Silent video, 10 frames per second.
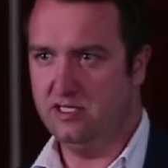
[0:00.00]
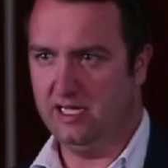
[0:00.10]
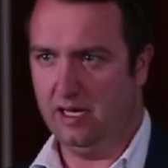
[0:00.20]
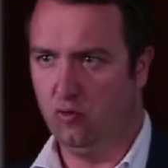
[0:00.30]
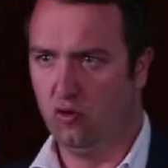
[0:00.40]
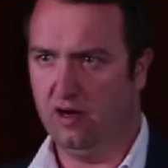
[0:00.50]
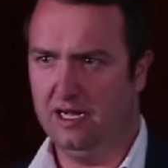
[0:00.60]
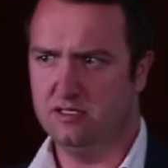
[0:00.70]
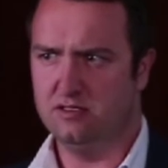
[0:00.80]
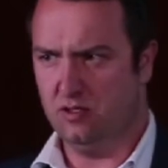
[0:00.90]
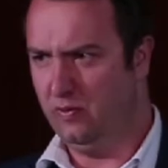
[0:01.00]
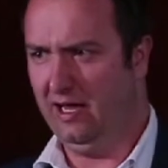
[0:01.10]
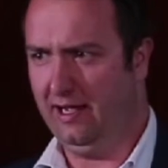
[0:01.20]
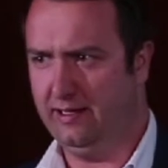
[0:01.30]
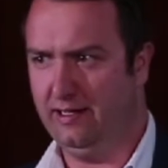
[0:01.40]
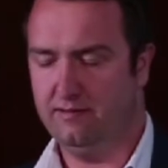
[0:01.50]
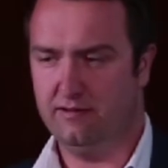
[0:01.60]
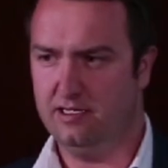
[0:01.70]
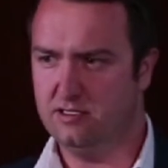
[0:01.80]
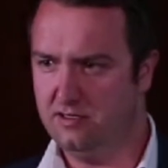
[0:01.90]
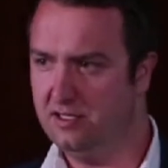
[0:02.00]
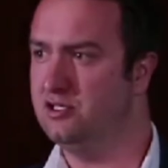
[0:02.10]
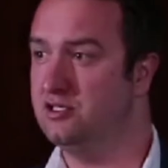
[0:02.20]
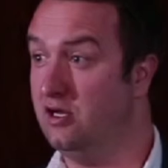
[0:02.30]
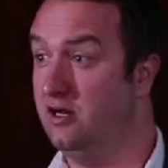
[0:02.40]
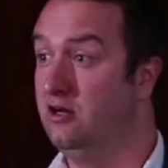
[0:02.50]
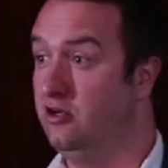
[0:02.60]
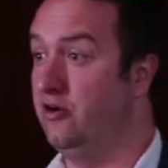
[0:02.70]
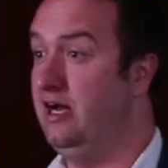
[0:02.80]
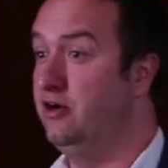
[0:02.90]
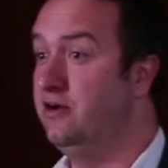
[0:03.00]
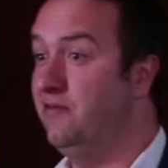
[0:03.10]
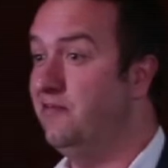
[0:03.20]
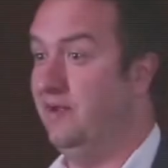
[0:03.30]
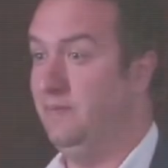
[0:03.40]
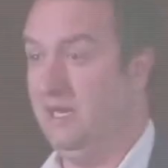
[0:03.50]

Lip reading: he's getting more right, so we like that, right? So things are starting to look really good for fund